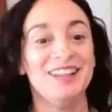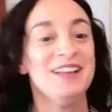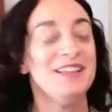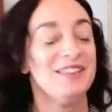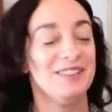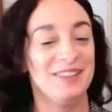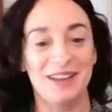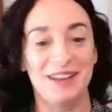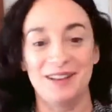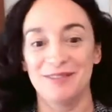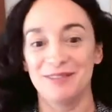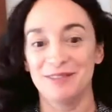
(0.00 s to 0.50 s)

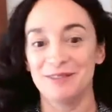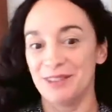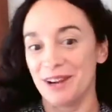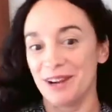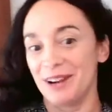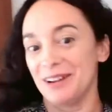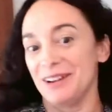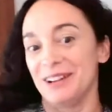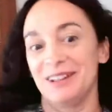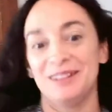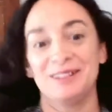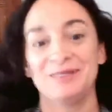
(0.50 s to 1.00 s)
They have a
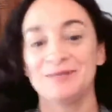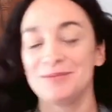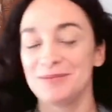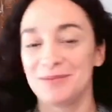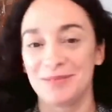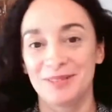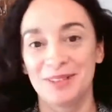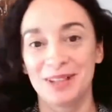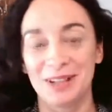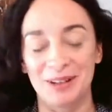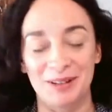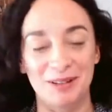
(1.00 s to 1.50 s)
very,
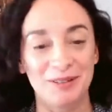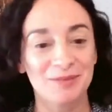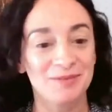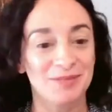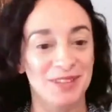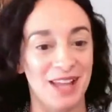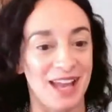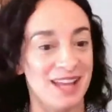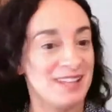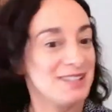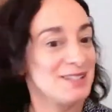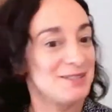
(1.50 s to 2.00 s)
you know,
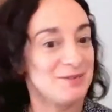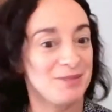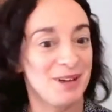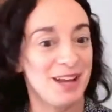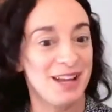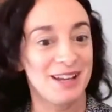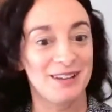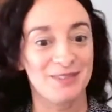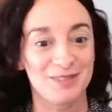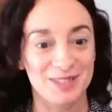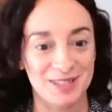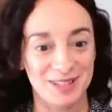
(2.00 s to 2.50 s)
nice way
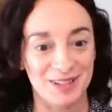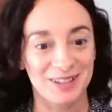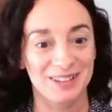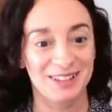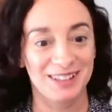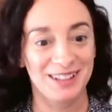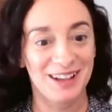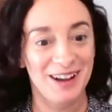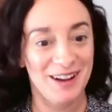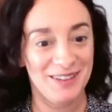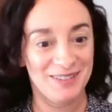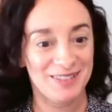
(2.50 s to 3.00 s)
of starting
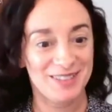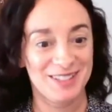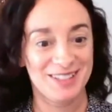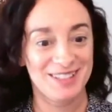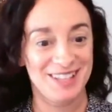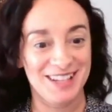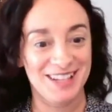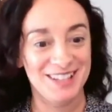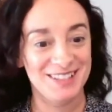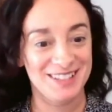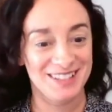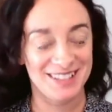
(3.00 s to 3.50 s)

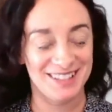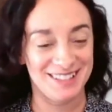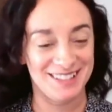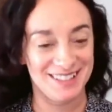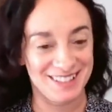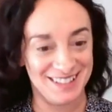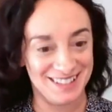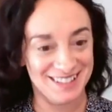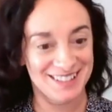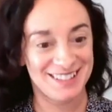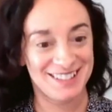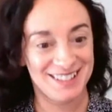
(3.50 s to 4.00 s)
conversations,
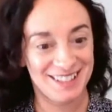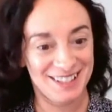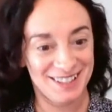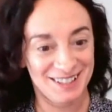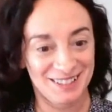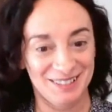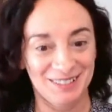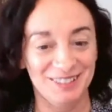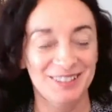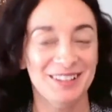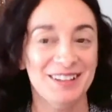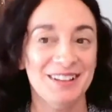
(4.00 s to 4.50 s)
and
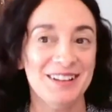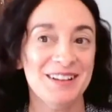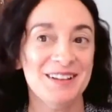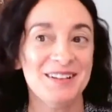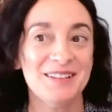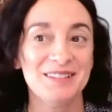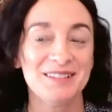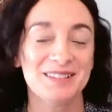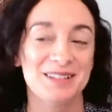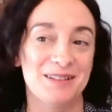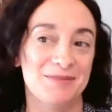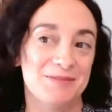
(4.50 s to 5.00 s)
so
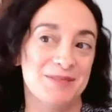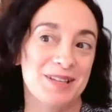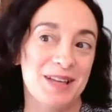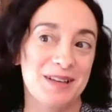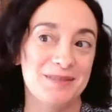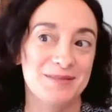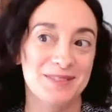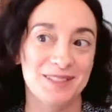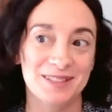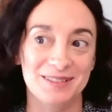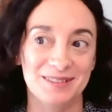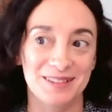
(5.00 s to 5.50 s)

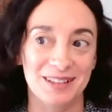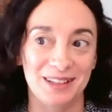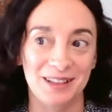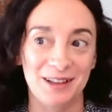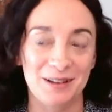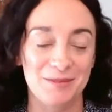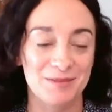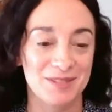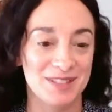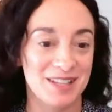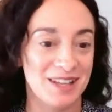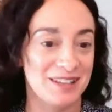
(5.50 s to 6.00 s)
sometimes it
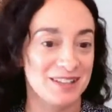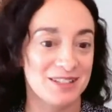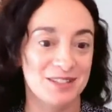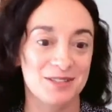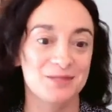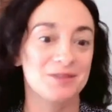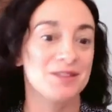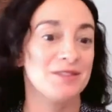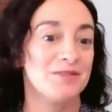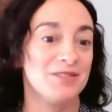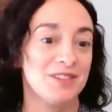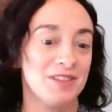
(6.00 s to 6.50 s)
comes down to
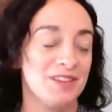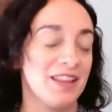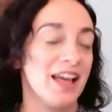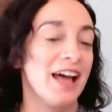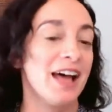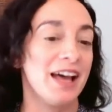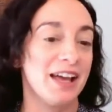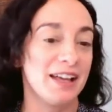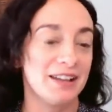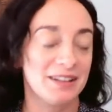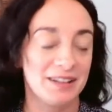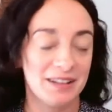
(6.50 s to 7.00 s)
even
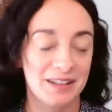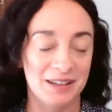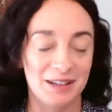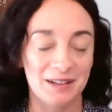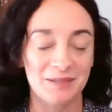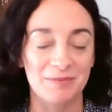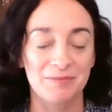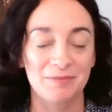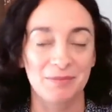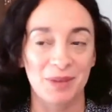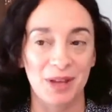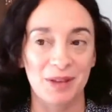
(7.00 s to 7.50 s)
that.
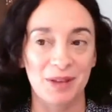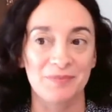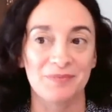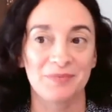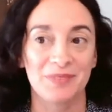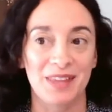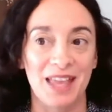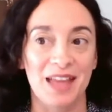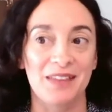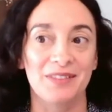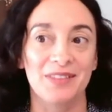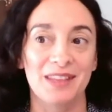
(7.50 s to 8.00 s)
But
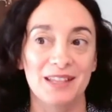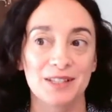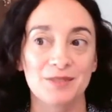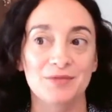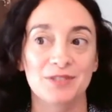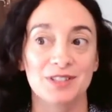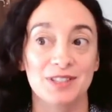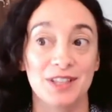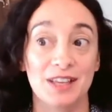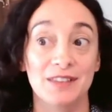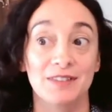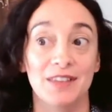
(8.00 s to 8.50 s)
yeah, thanks for
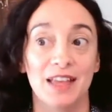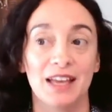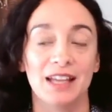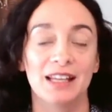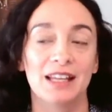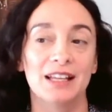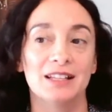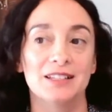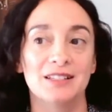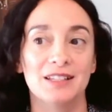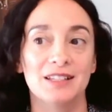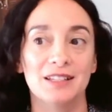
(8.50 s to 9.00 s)
saying that. And
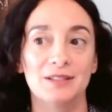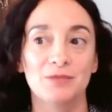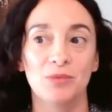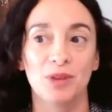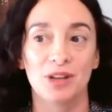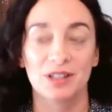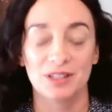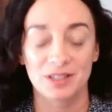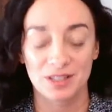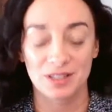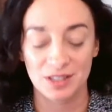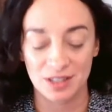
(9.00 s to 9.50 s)
I did
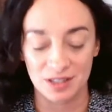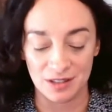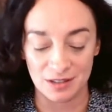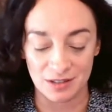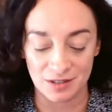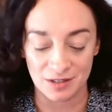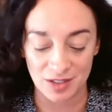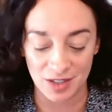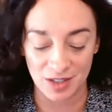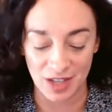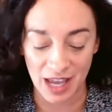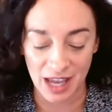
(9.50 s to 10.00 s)
want to
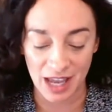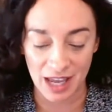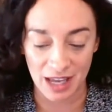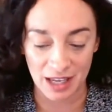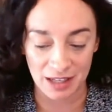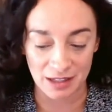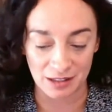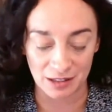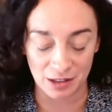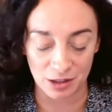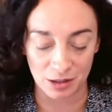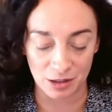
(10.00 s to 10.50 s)
add
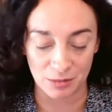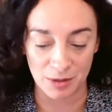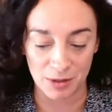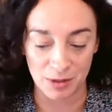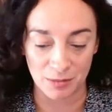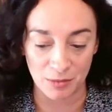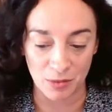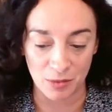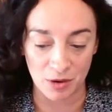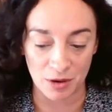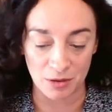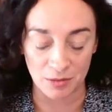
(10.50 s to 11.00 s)
a little bit
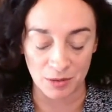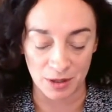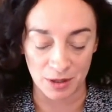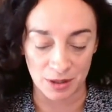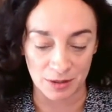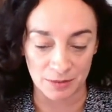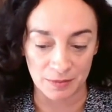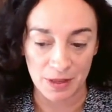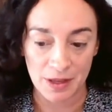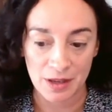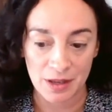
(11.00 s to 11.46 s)
more when,